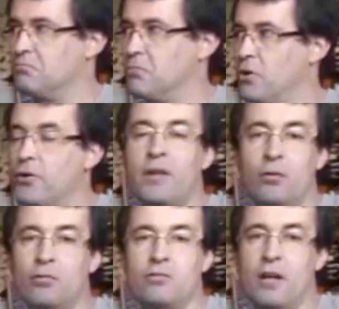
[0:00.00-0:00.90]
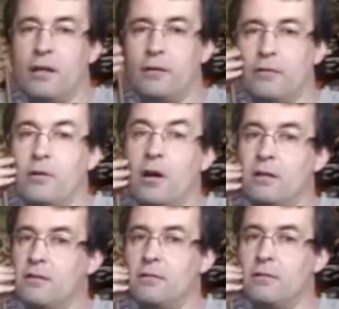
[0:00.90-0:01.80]
bird illustrators or
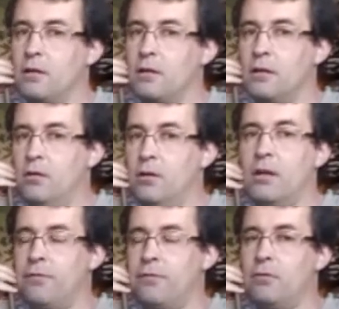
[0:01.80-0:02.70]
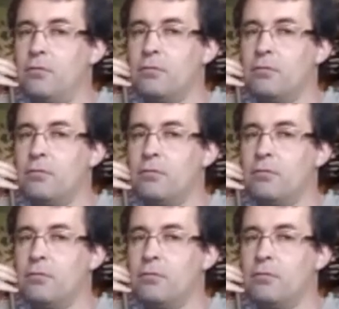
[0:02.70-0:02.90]
artists only a few.